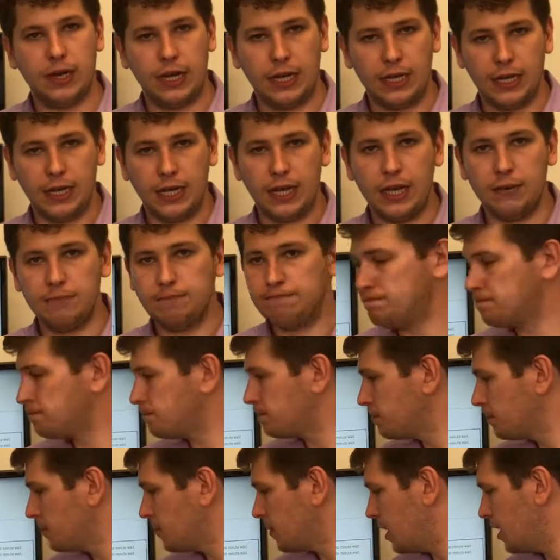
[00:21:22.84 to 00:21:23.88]
Again,
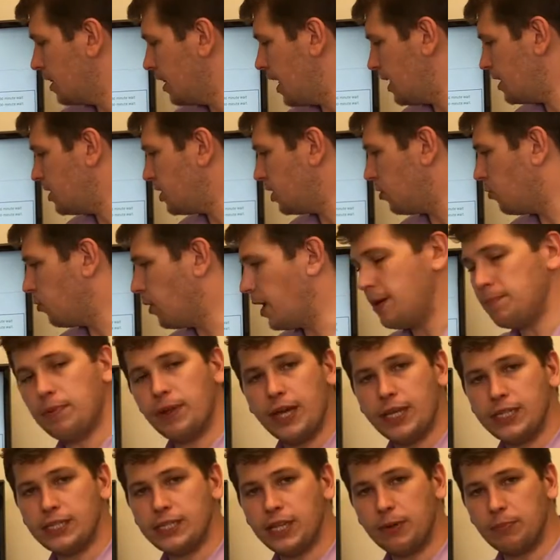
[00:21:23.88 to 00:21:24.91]
that's a great
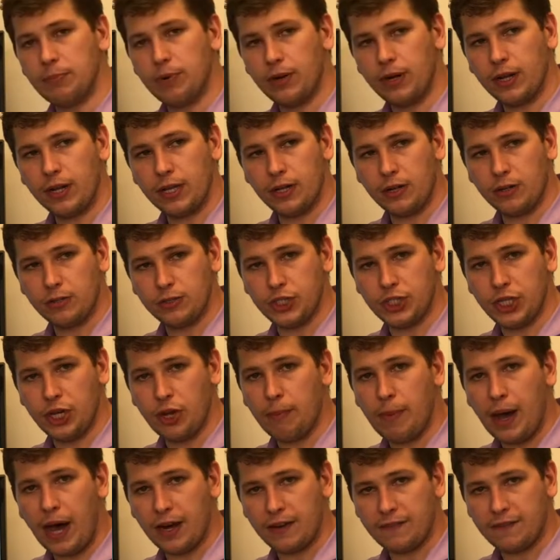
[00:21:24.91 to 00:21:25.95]
place to put a little geo
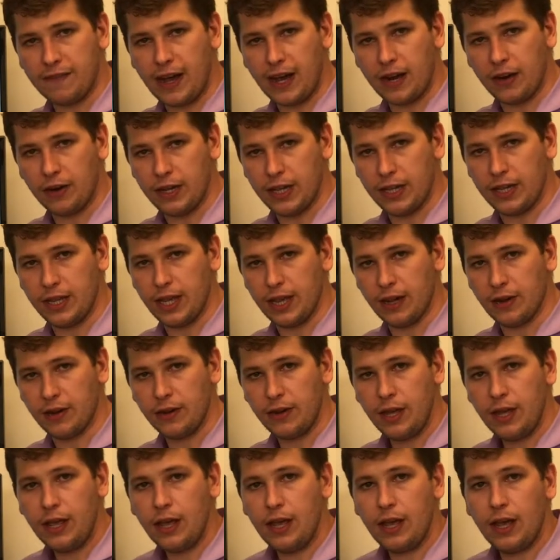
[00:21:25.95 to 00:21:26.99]
modifier in there.
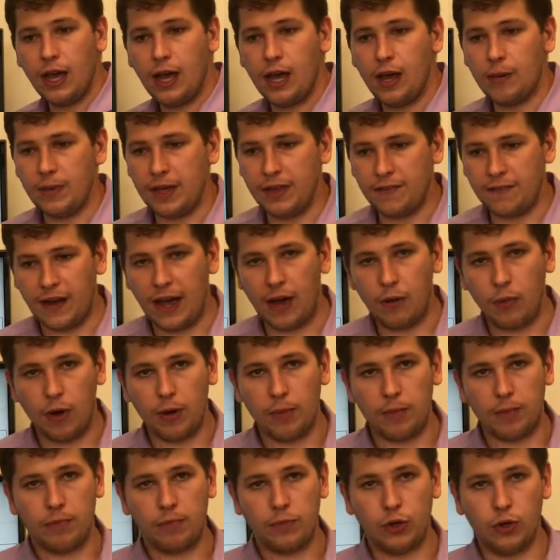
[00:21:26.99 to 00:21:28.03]
If I
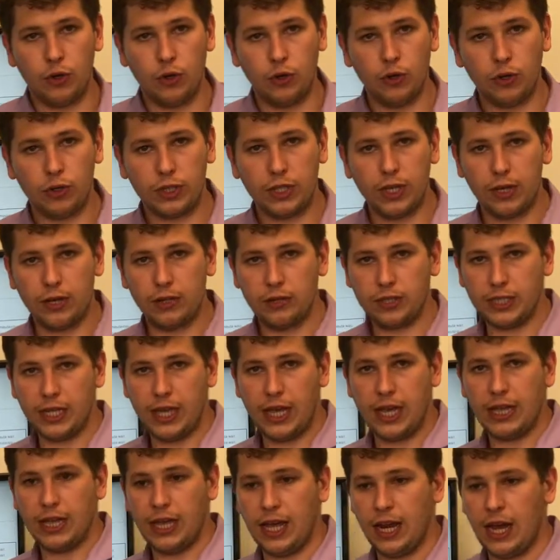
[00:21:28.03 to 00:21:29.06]
want Google to
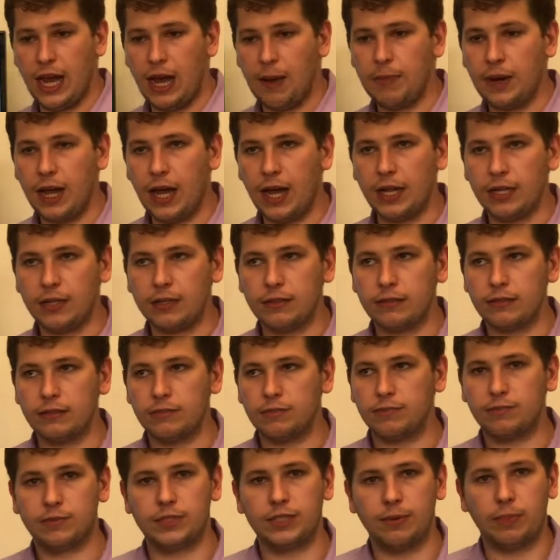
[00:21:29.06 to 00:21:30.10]
understand that I'm not
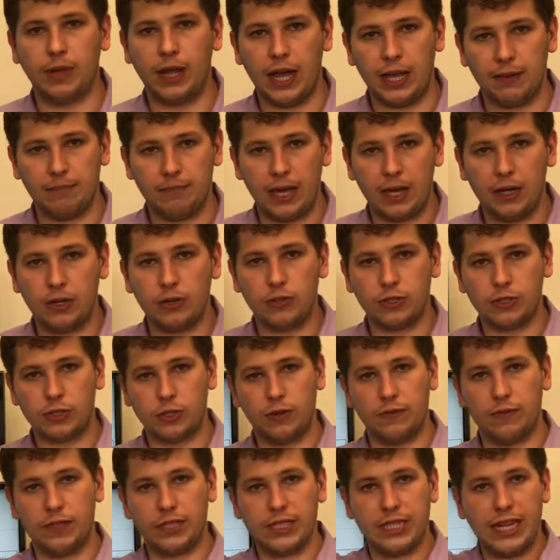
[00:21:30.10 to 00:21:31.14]
supplying medical
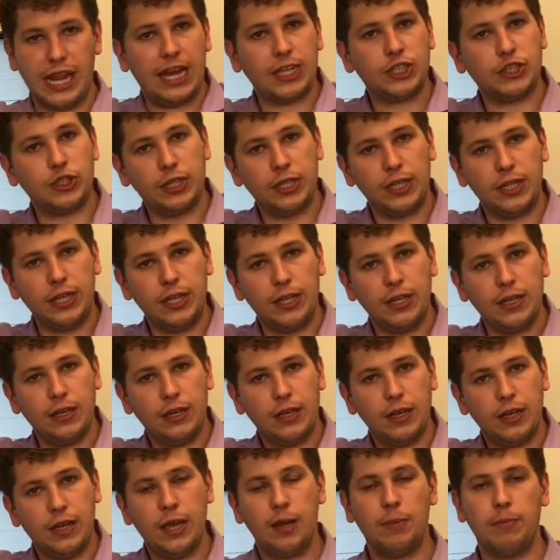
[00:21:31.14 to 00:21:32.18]
service nationally,
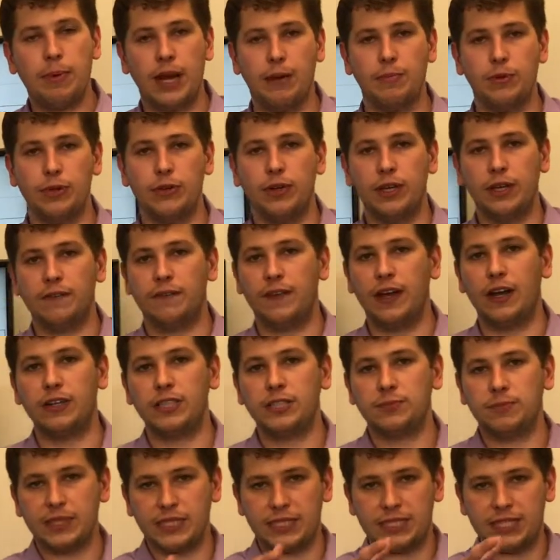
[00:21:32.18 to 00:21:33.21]
but I'm doing it very
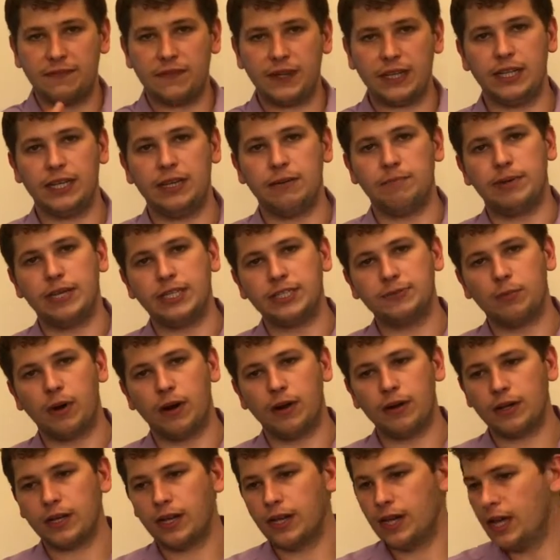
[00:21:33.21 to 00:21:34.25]
specifically in
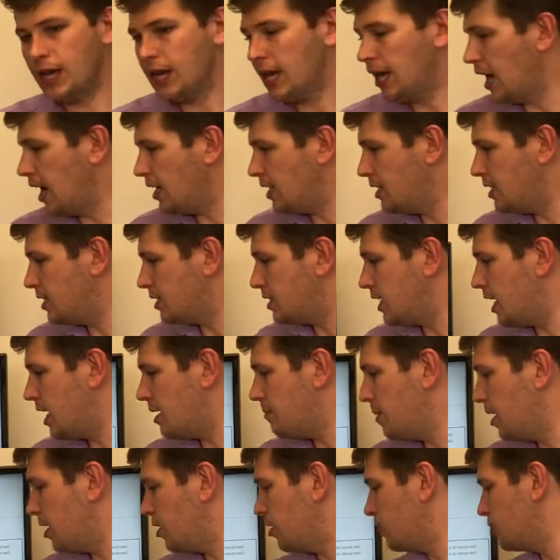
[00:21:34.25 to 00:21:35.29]
Bismarck, I need to say
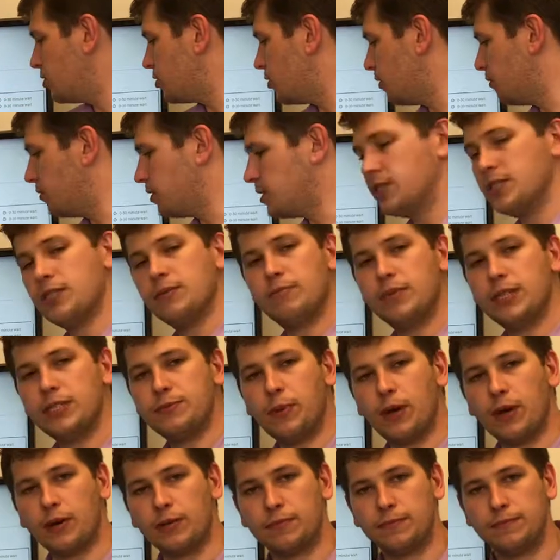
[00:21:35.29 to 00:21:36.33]
medical services in
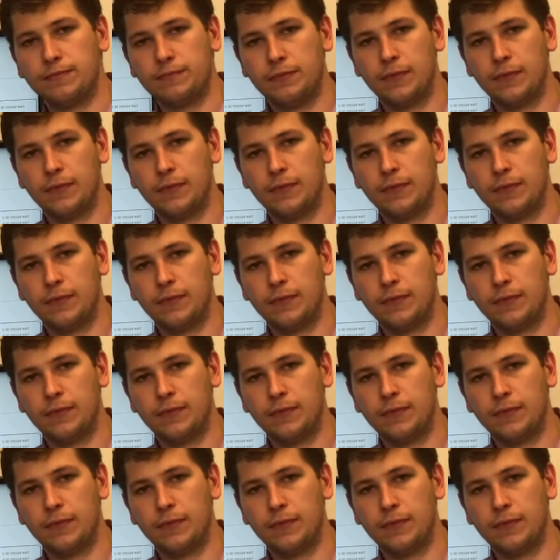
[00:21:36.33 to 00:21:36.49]
Bismarck.